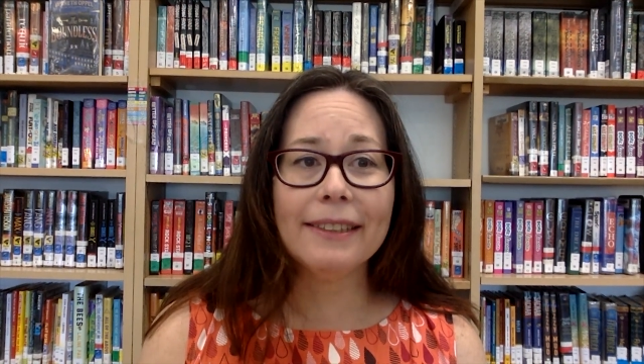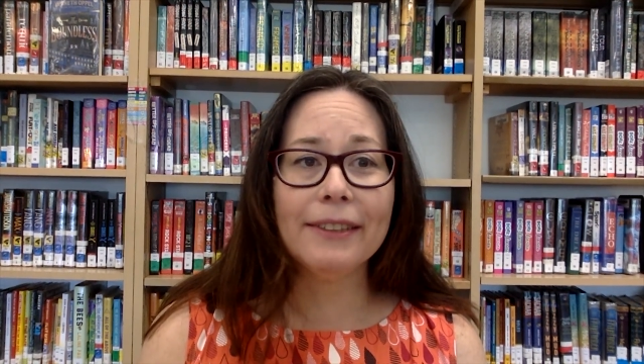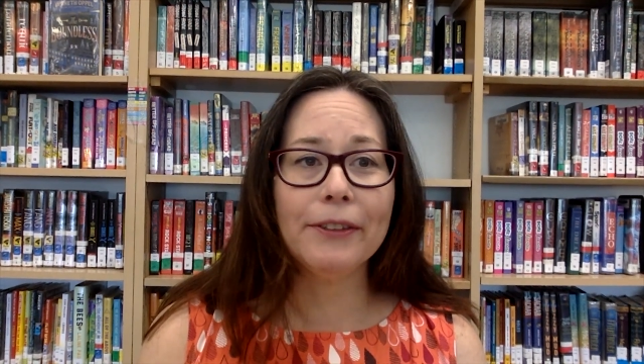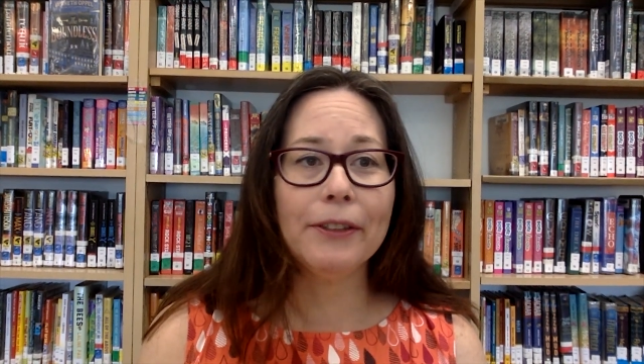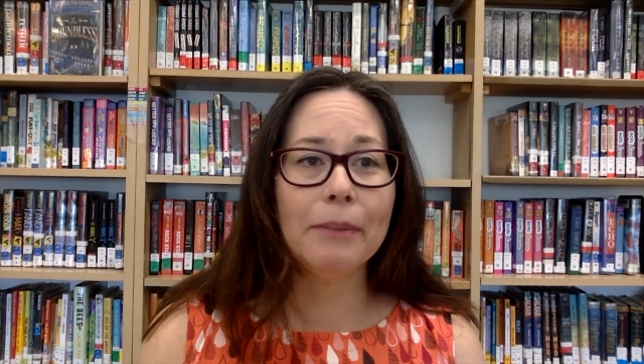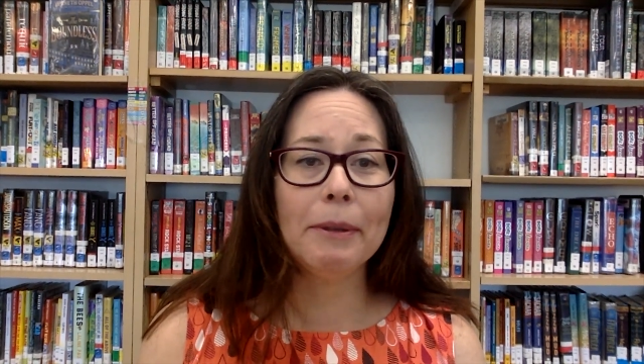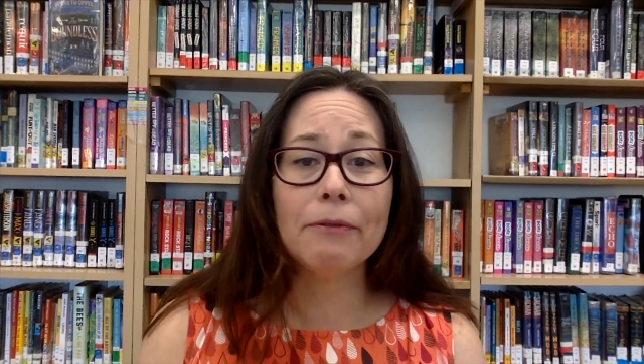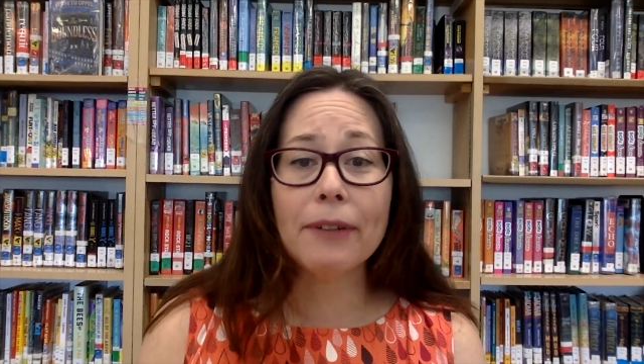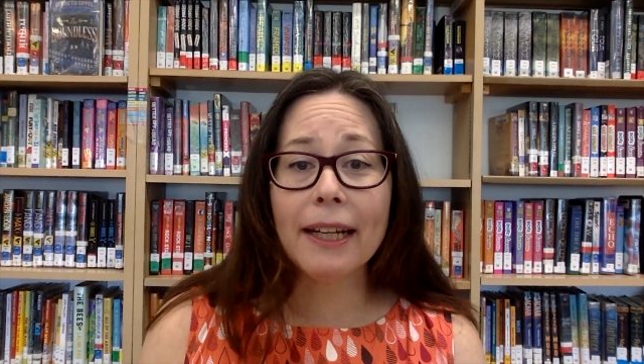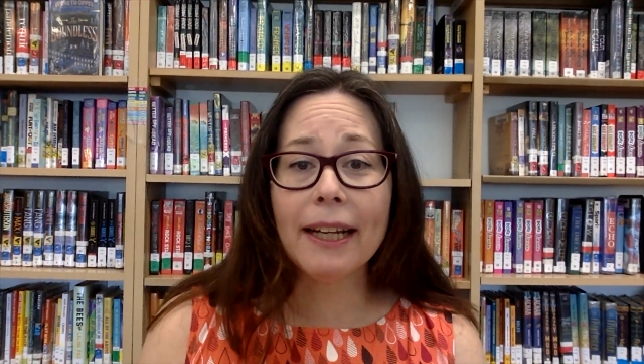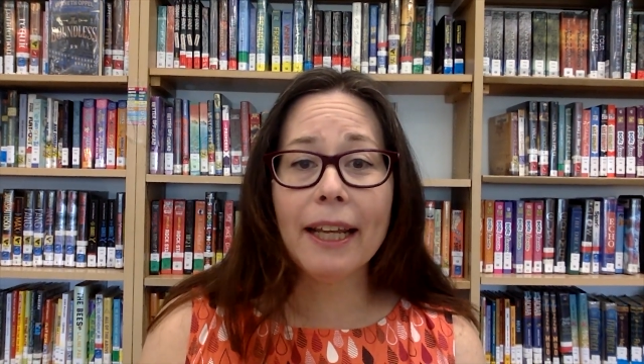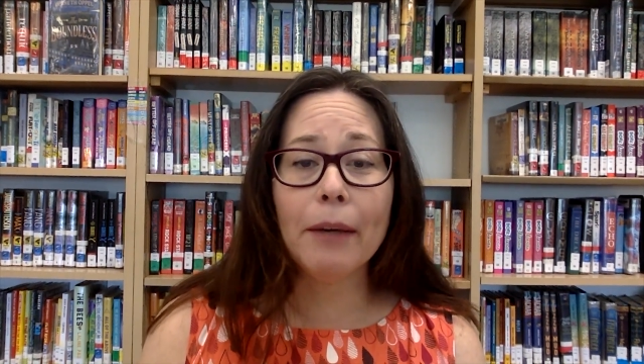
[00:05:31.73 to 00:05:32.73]
You're going to be
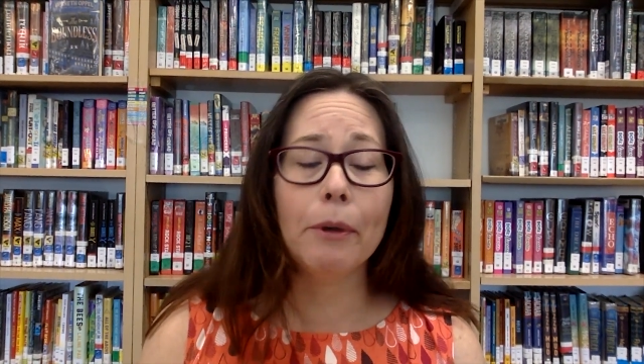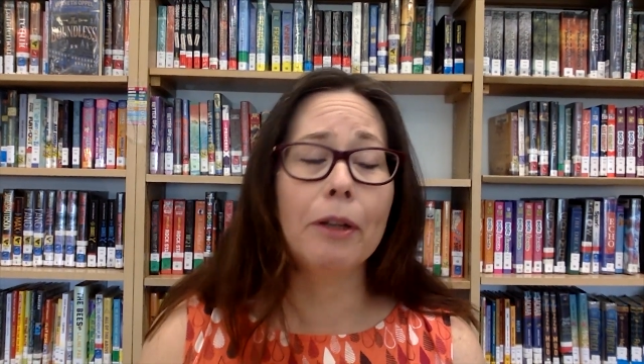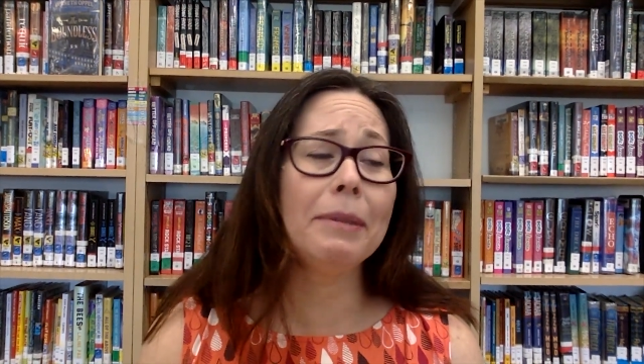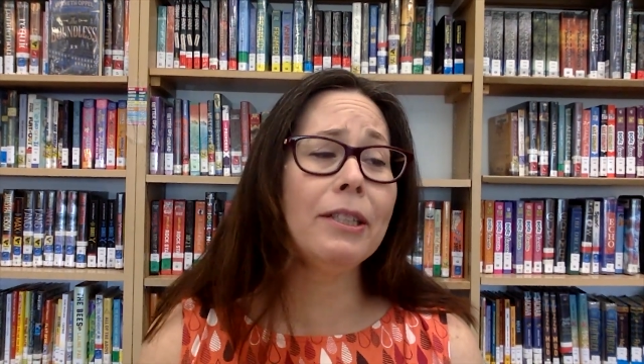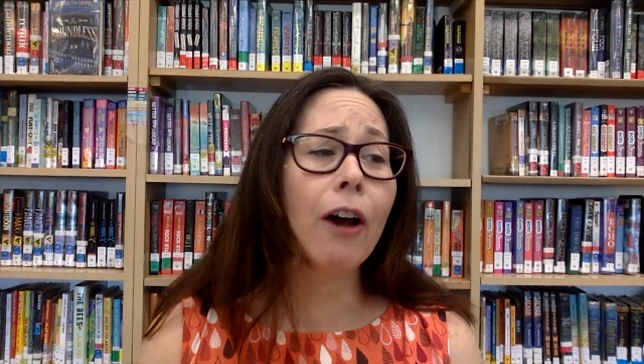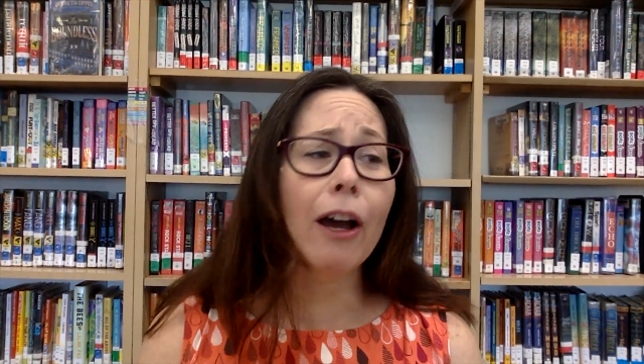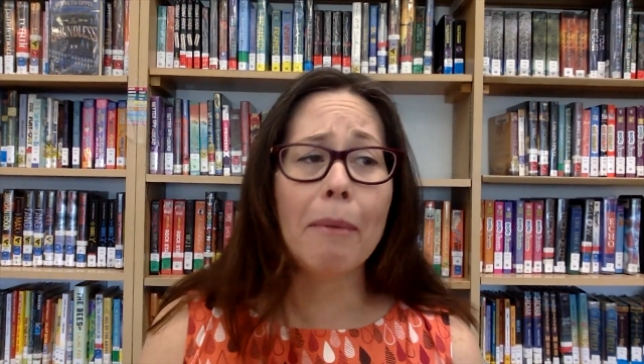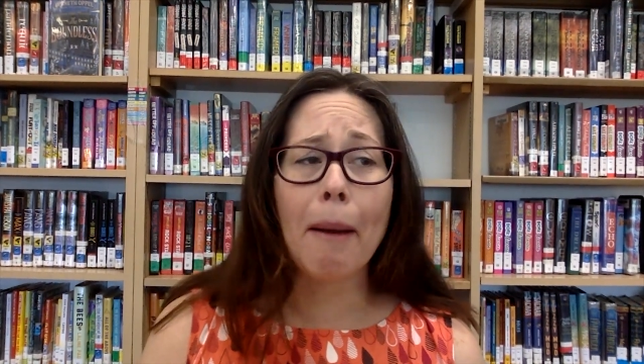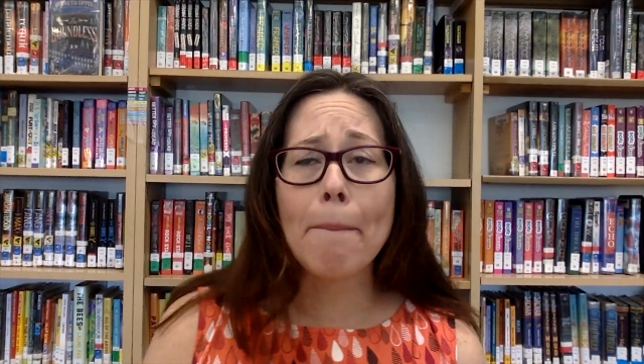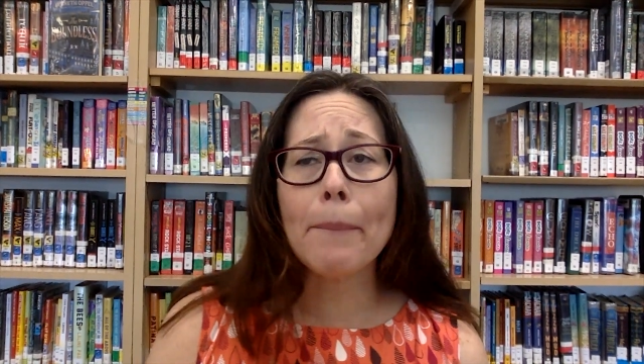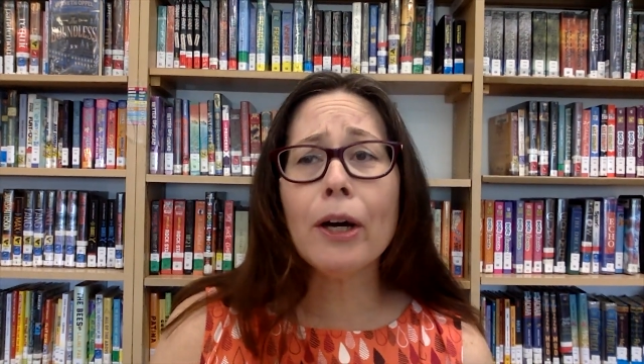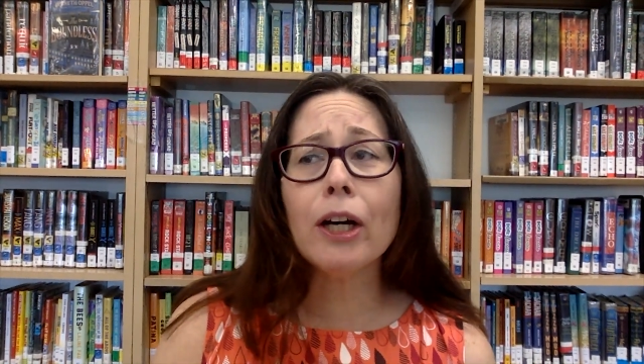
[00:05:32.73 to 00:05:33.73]
reading. We're going to be talking about
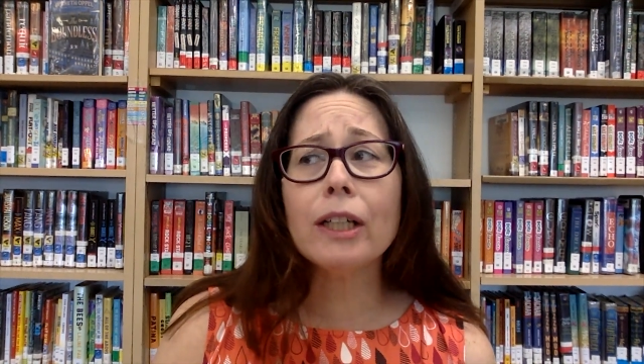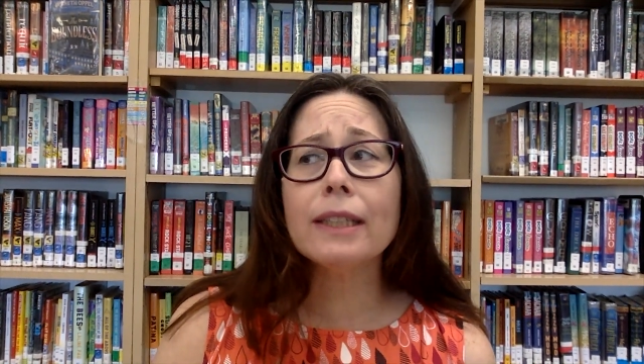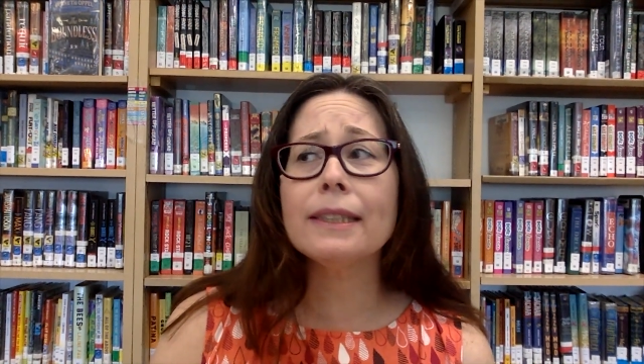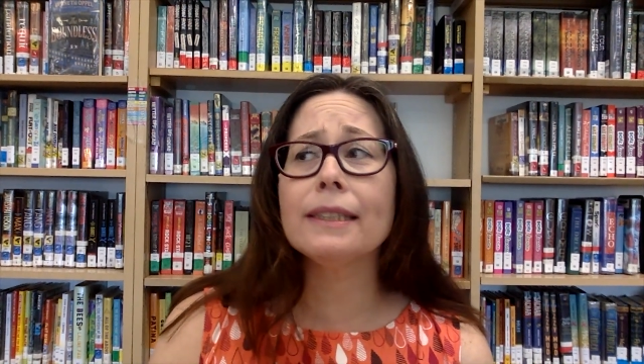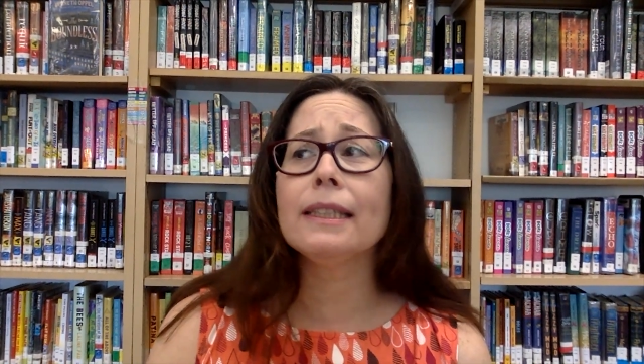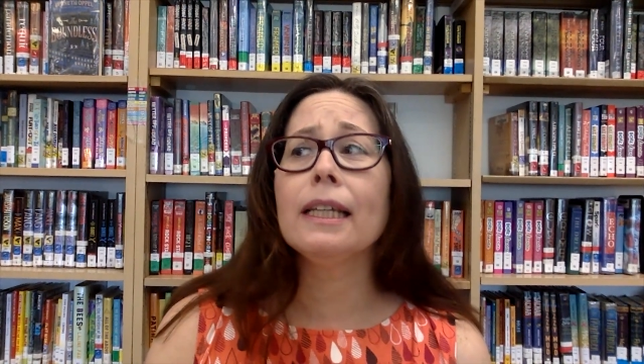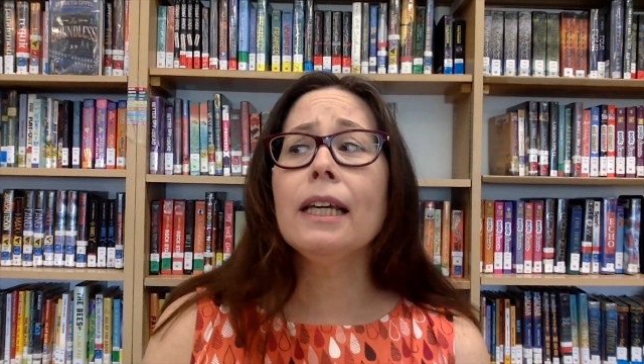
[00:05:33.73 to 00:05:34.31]
books.